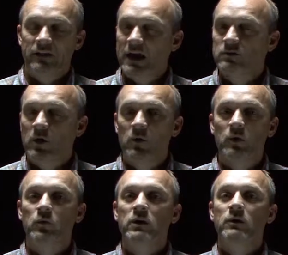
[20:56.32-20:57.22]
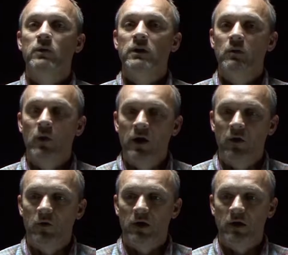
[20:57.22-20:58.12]
things were going really, really
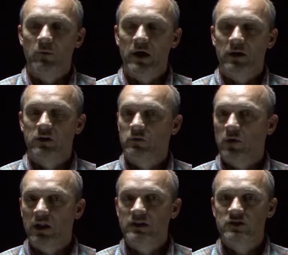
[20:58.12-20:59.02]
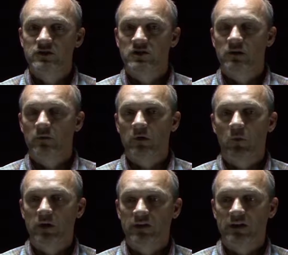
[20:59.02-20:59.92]
well. We had a good relationship
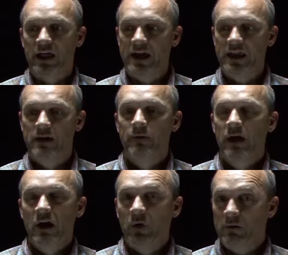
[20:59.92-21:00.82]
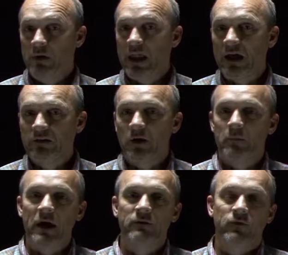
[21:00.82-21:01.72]
with the lady. We'd been out there
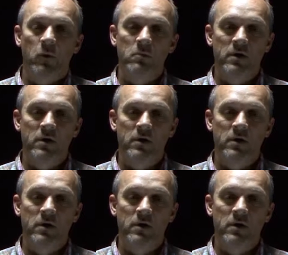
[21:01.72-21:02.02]
about 4